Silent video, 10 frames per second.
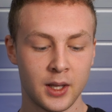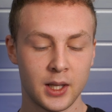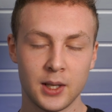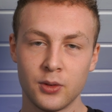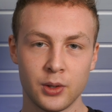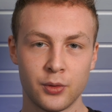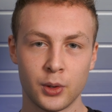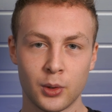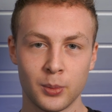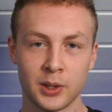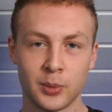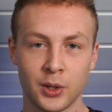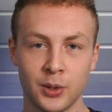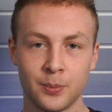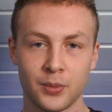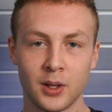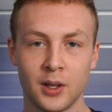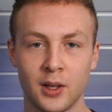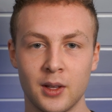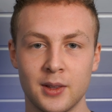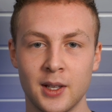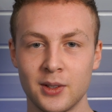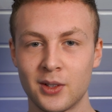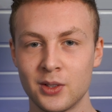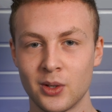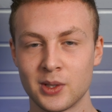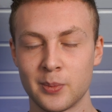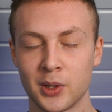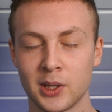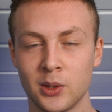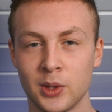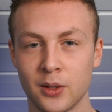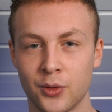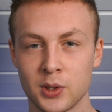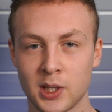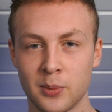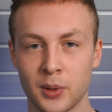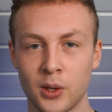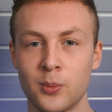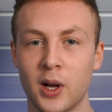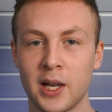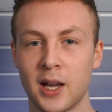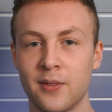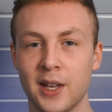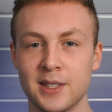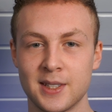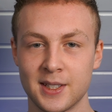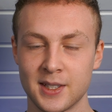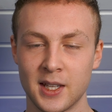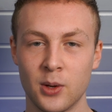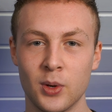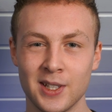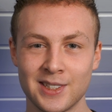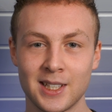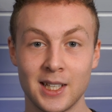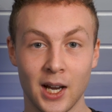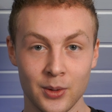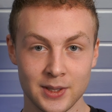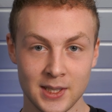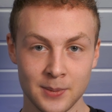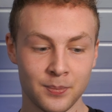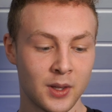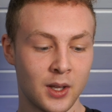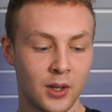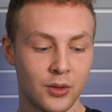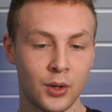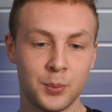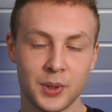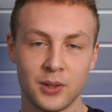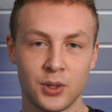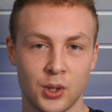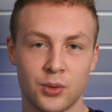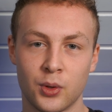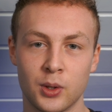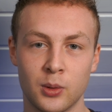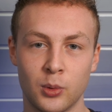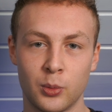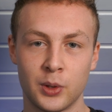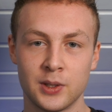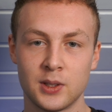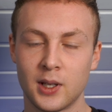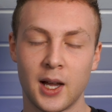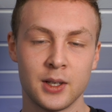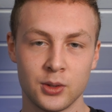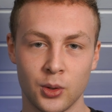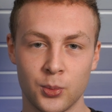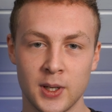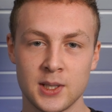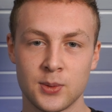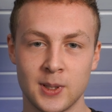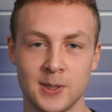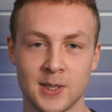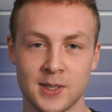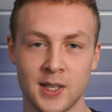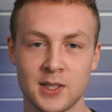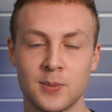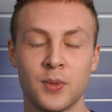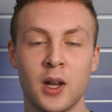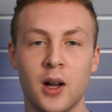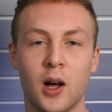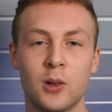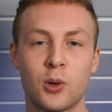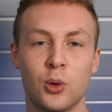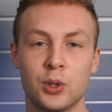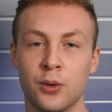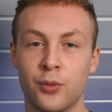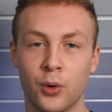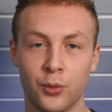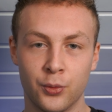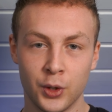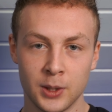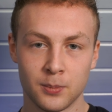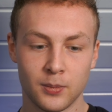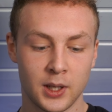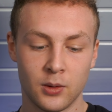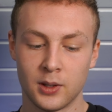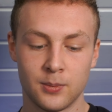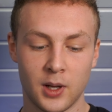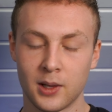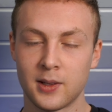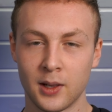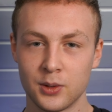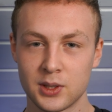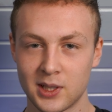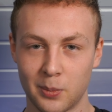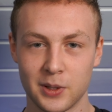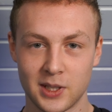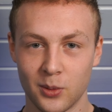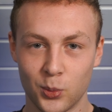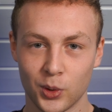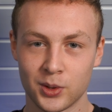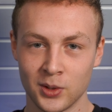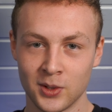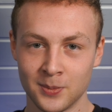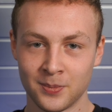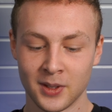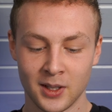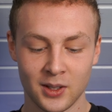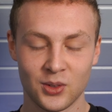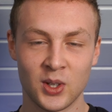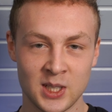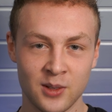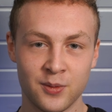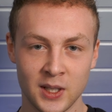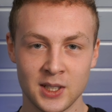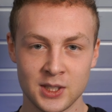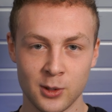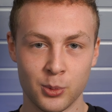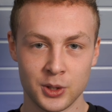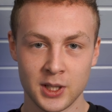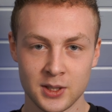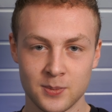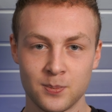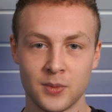even if you're a complete beginner, then you can join Smartini with the first link below. I have a 60-day release guarantee. So if you just follow the blueprint and you don't release within 60 days, I'll coach you for free. Literally, I'll tell you step by step what to do to actually finish the project